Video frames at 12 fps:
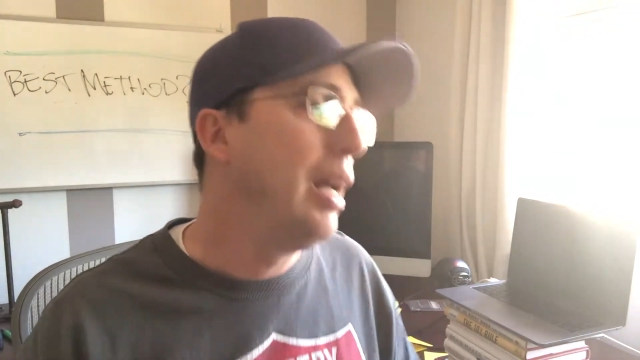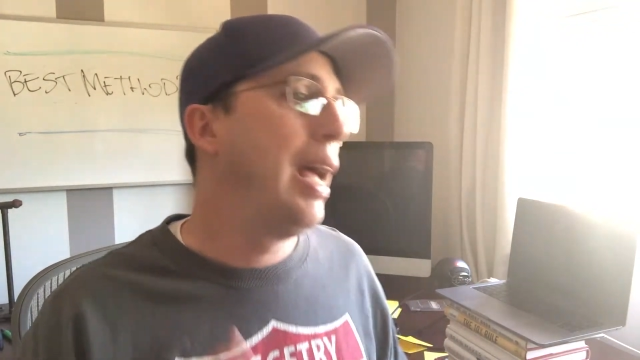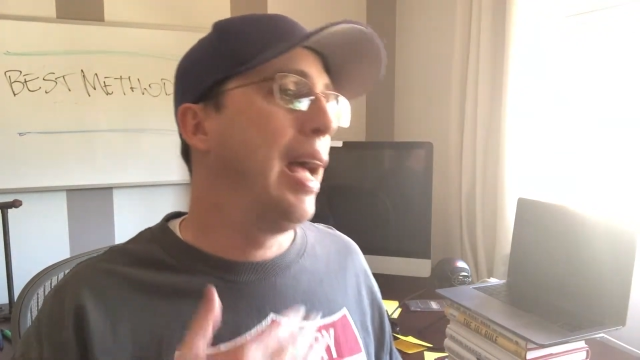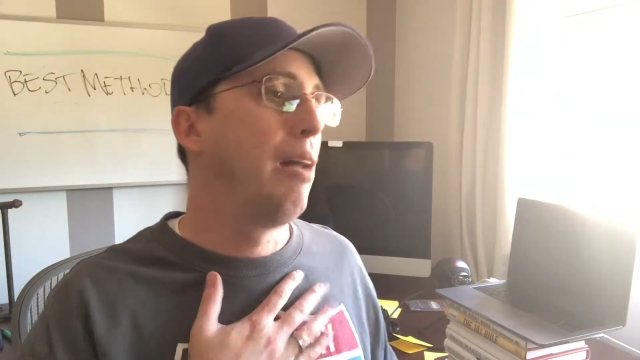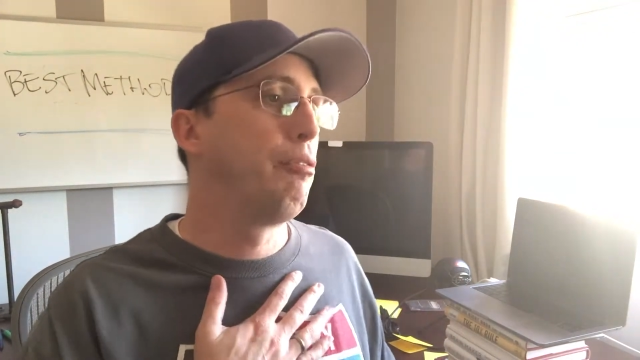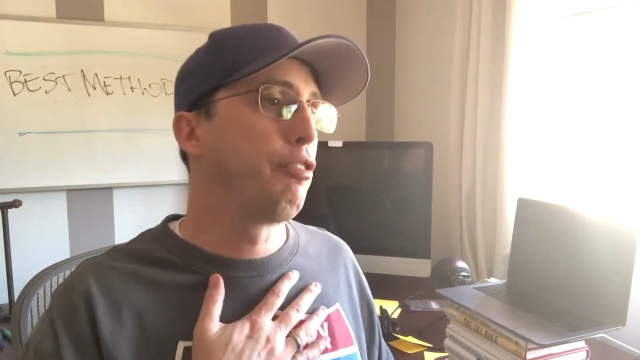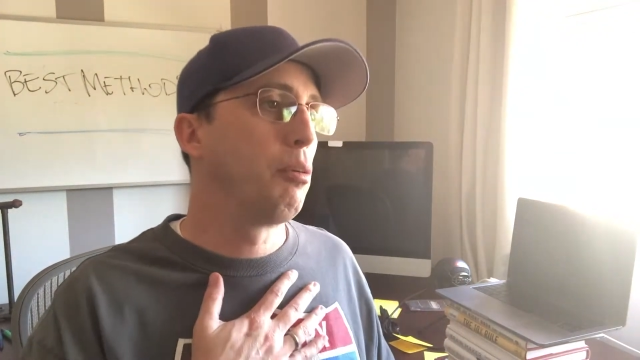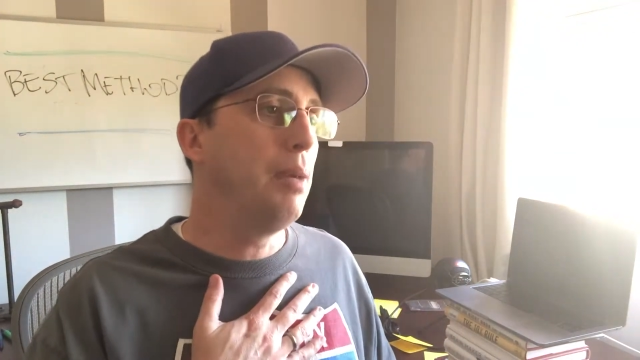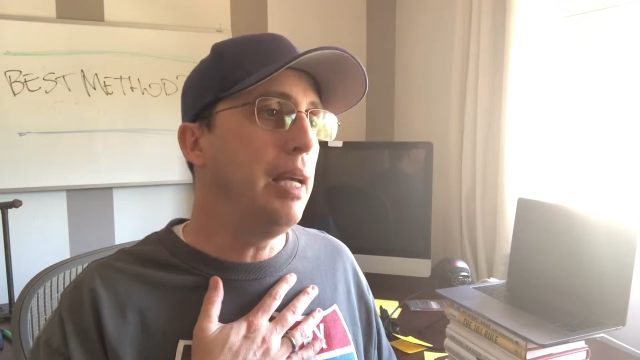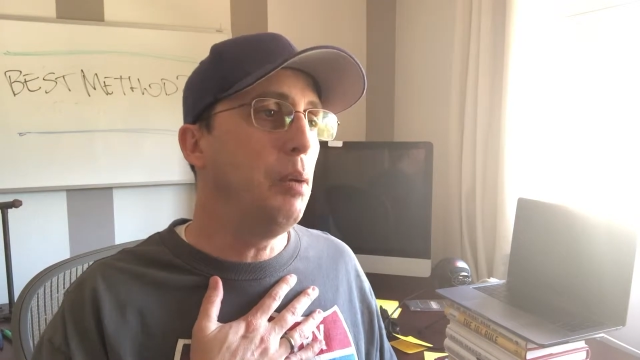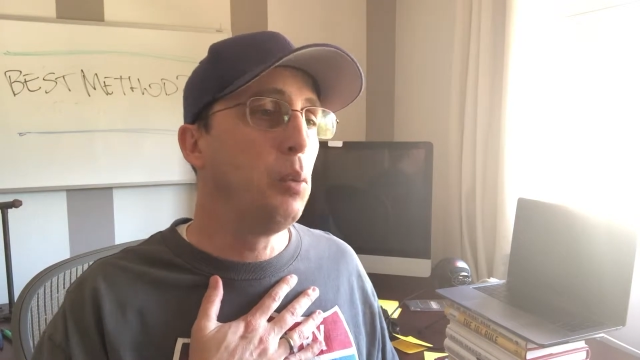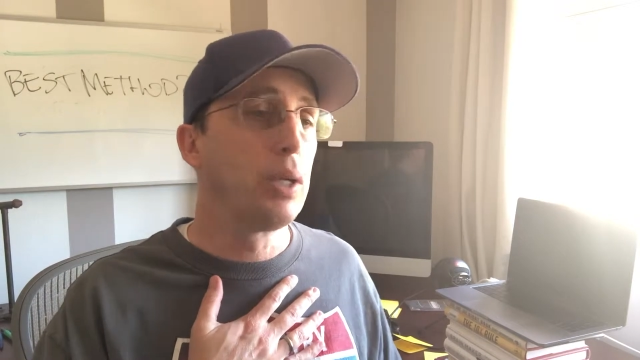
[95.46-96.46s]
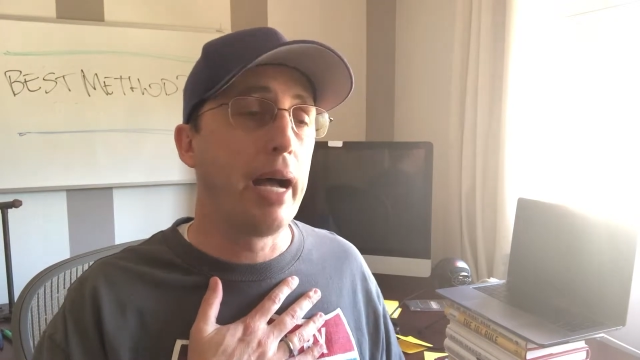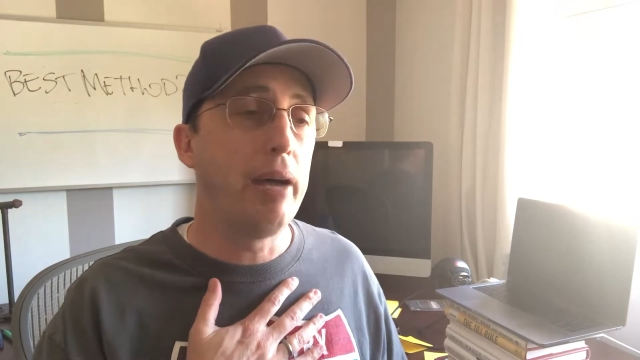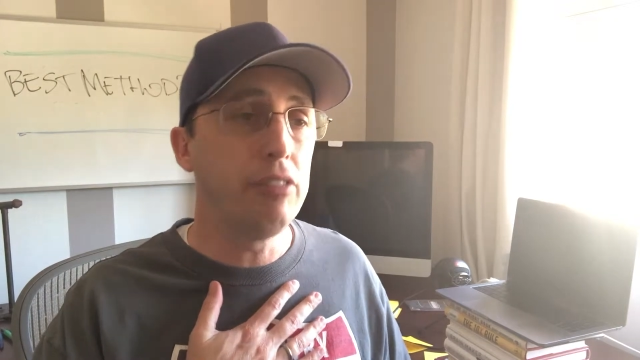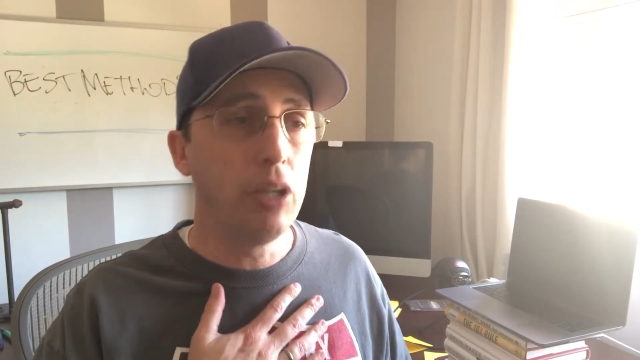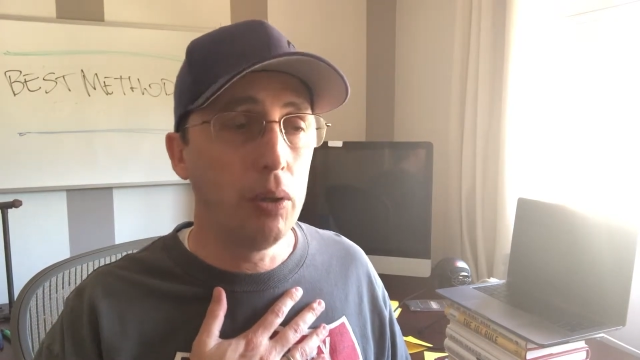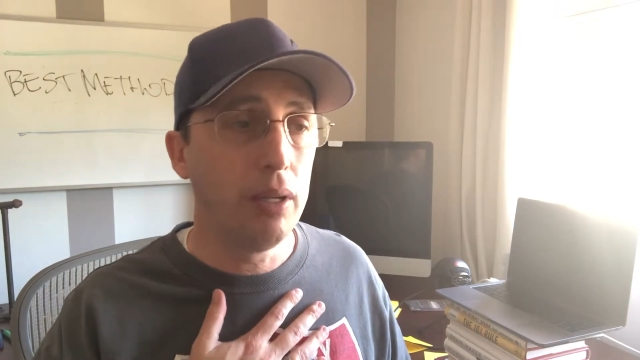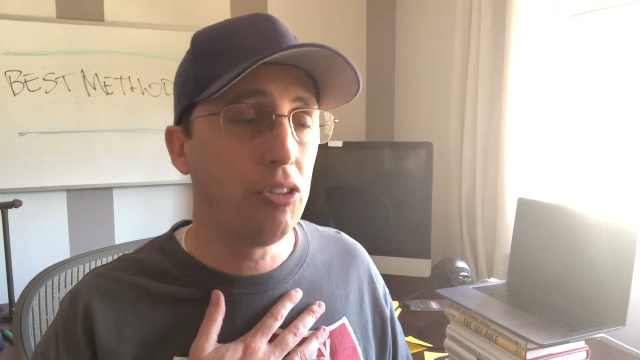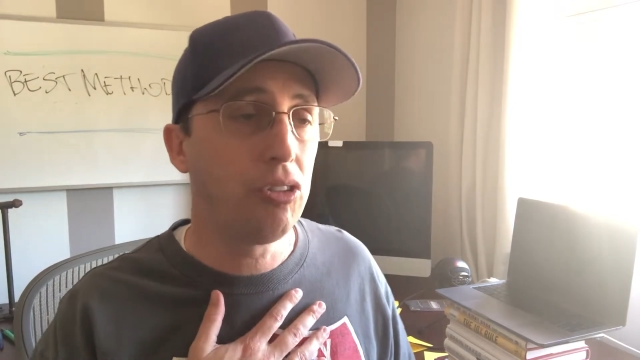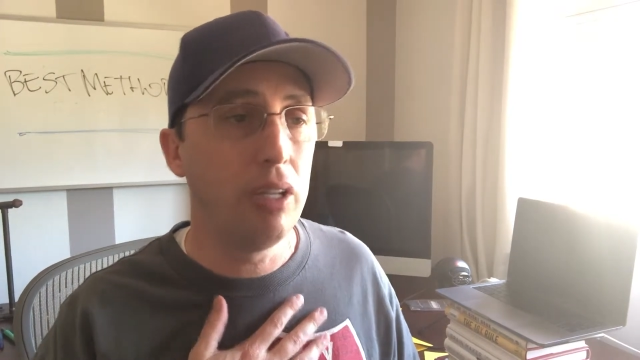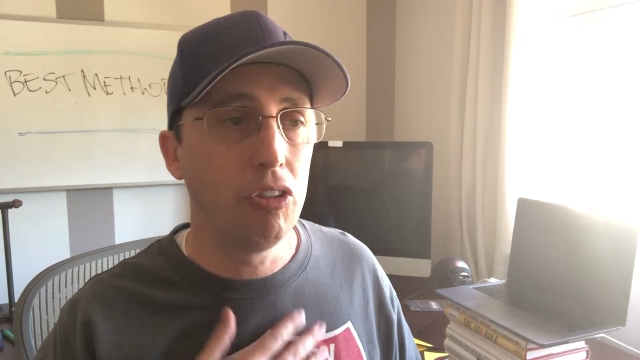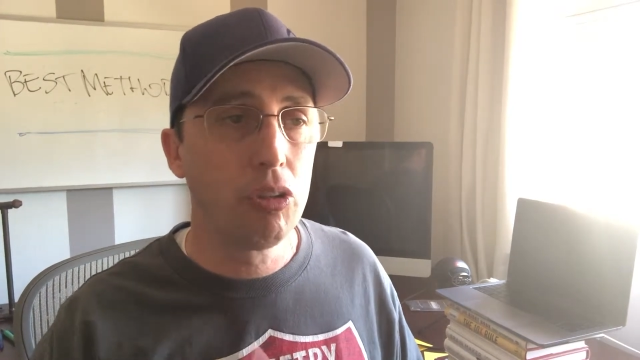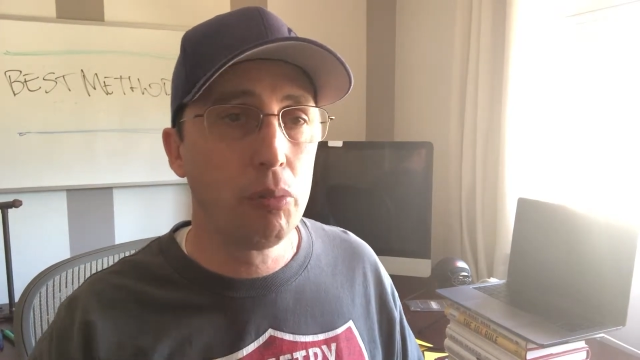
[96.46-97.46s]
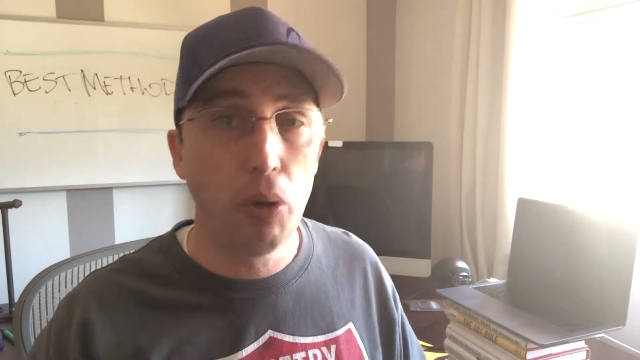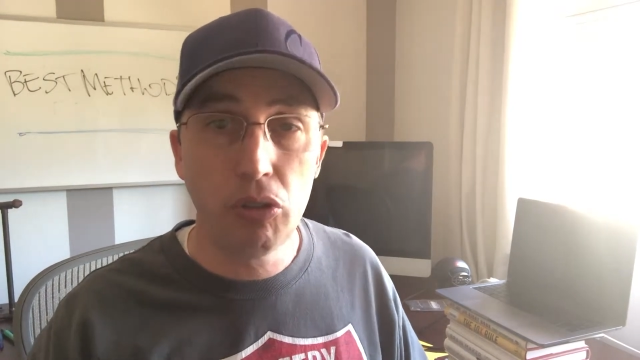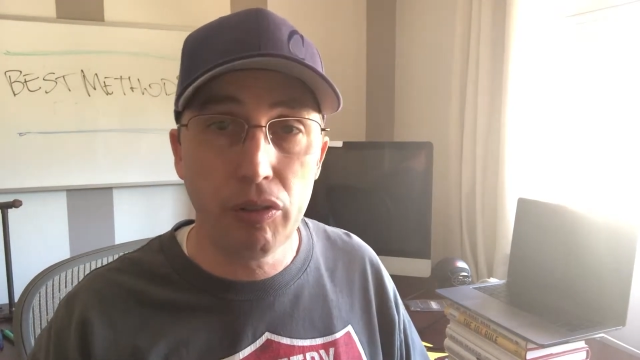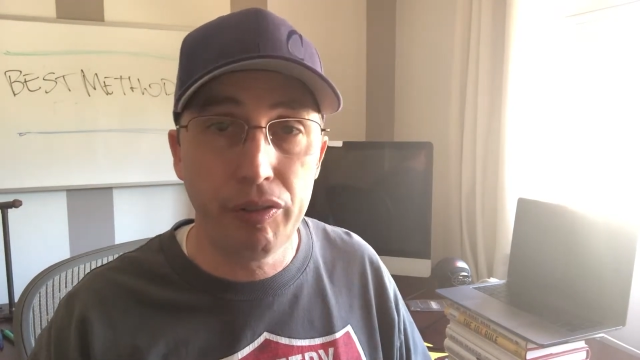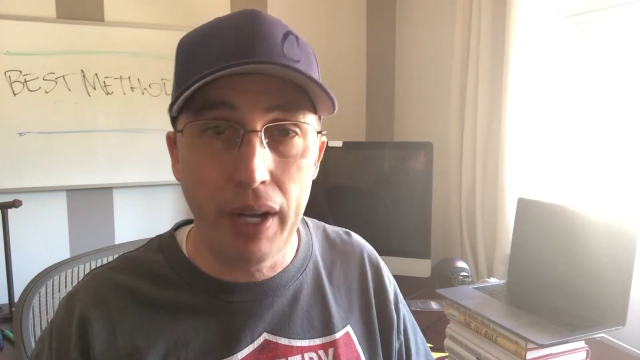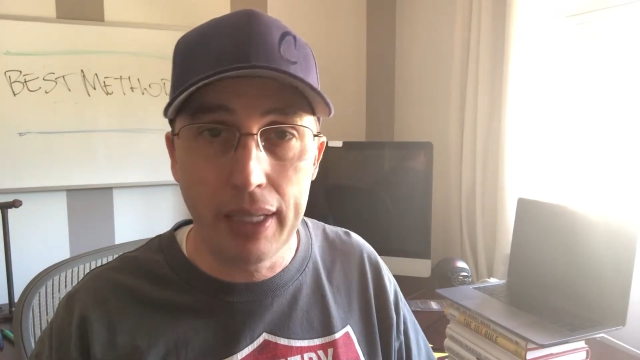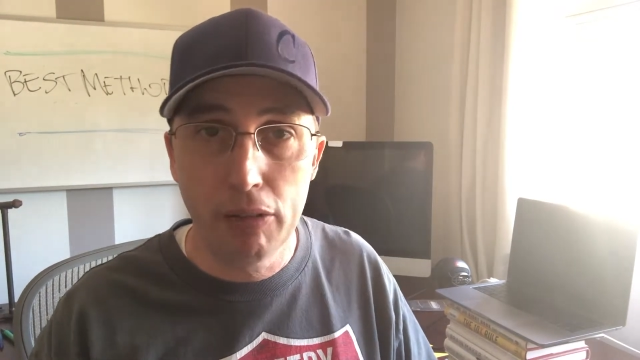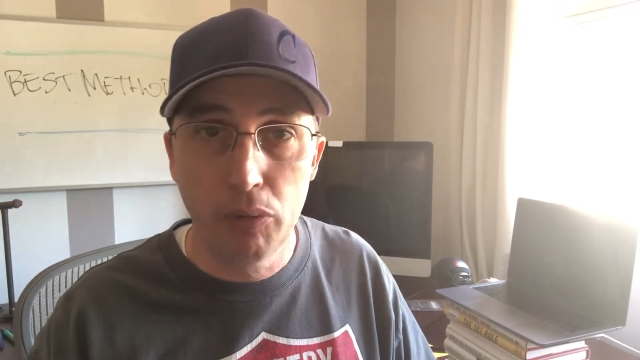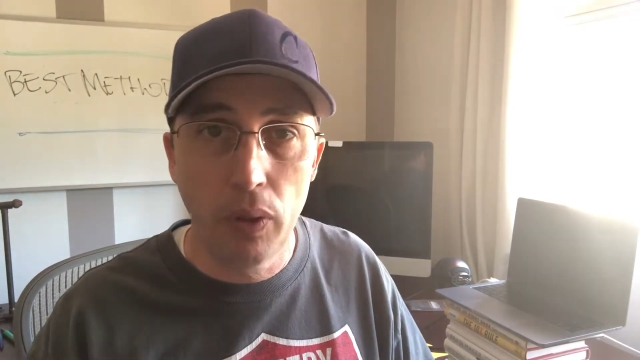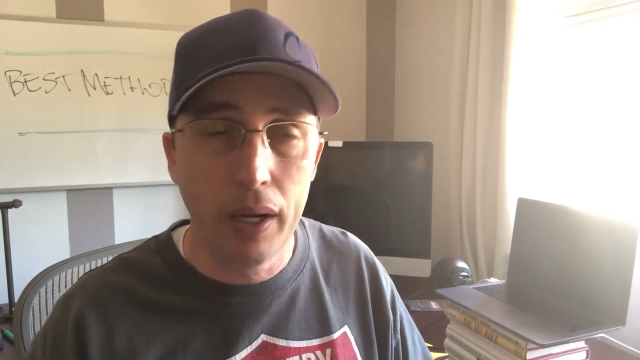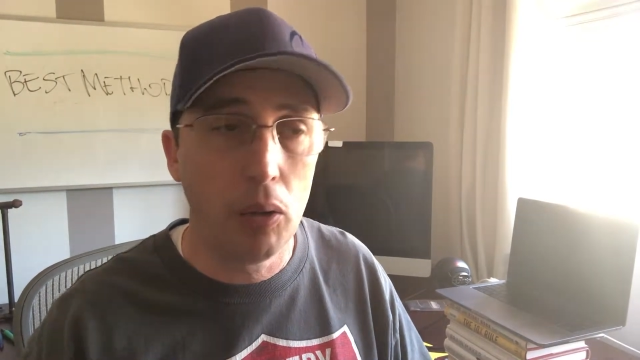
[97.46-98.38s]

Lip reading: And for me, what I've noticed is the most effective way,